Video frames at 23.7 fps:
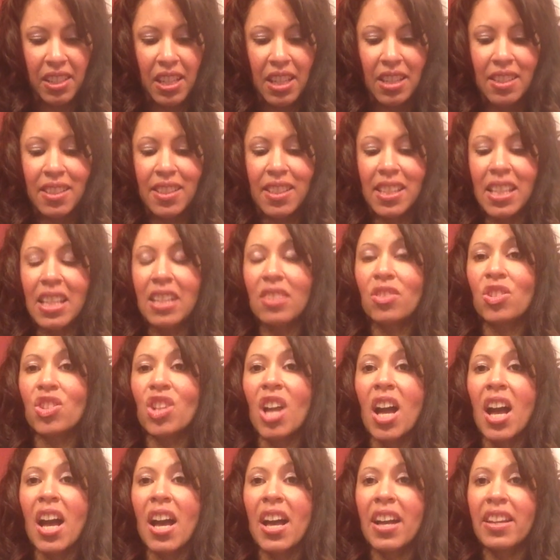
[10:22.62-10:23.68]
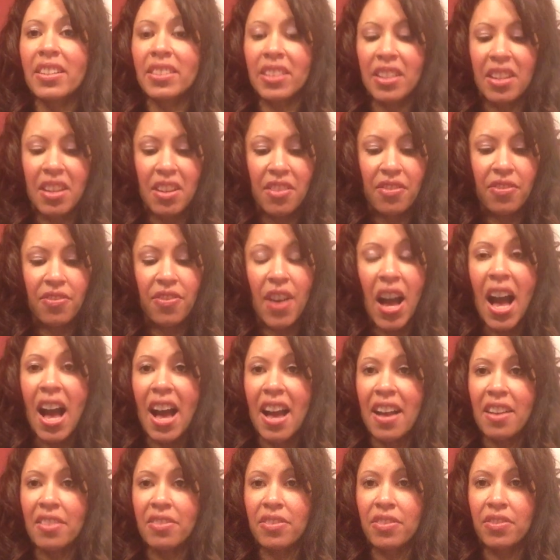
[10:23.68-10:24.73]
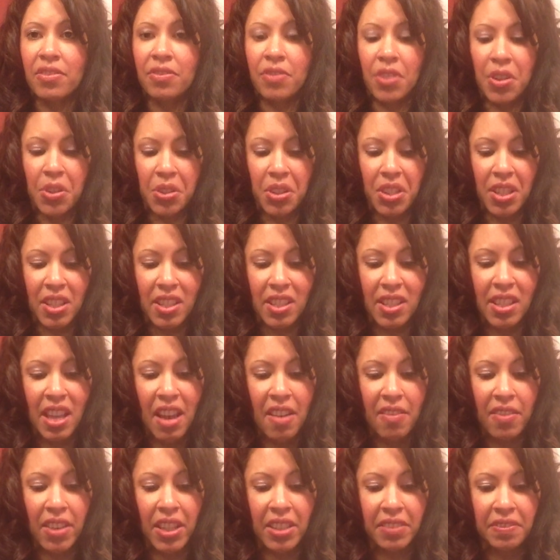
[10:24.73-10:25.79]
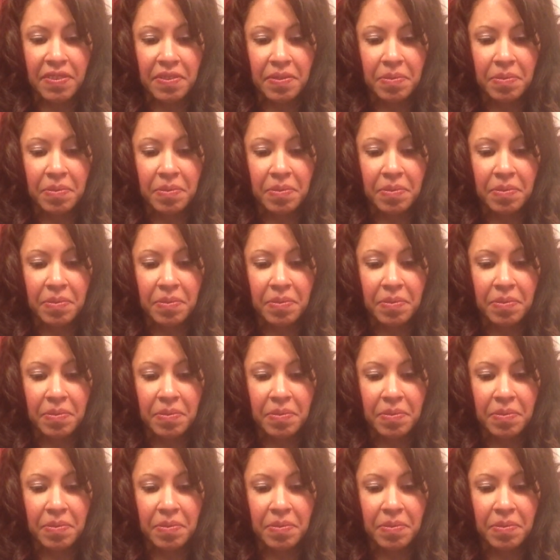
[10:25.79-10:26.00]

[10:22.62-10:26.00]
See John 5 verses 7.